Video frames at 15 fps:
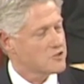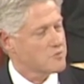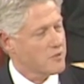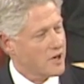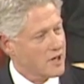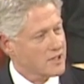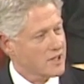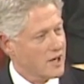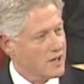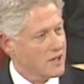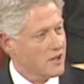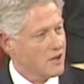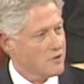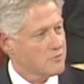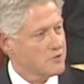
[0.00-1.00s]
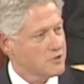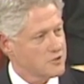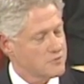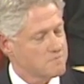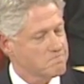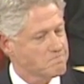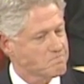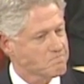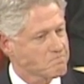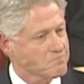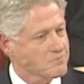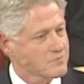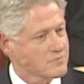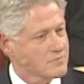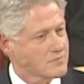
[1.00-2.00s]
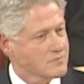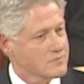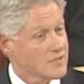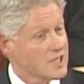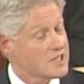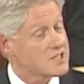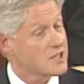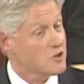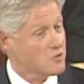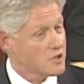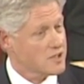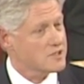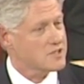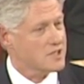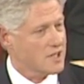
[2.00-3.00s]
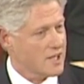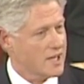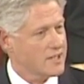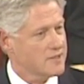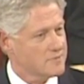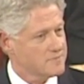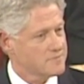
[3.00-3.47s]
sparked our long boom. He's here with us tonight.